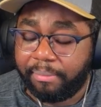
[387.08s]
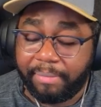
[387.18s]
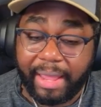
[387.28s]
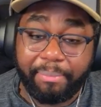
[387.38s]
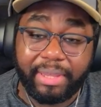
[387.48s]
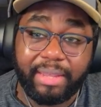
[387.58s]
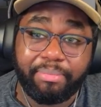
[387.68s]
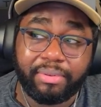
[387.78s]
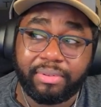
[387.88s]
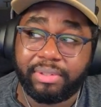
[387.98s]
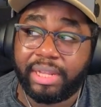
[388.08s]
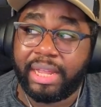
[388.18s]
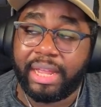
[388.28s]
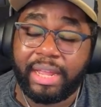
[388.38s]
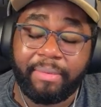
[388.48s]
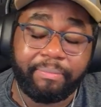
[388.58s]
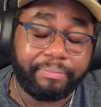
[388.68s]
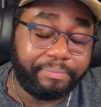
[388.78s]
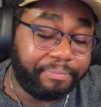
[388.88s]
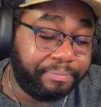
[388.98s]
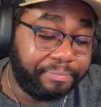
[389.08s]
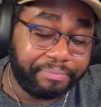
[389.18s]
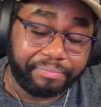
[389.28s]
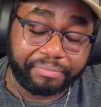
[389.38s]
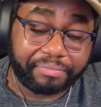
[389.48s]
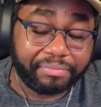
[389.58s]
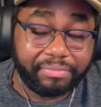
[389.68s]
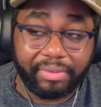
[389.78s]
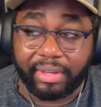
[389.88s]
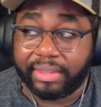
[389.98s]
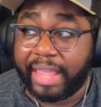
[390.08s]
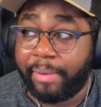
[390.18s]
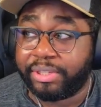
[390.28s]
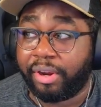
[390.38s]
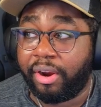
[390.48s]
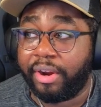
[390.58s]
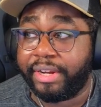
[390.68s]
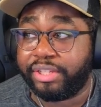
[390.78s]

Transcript: My people, um, that was Hardy,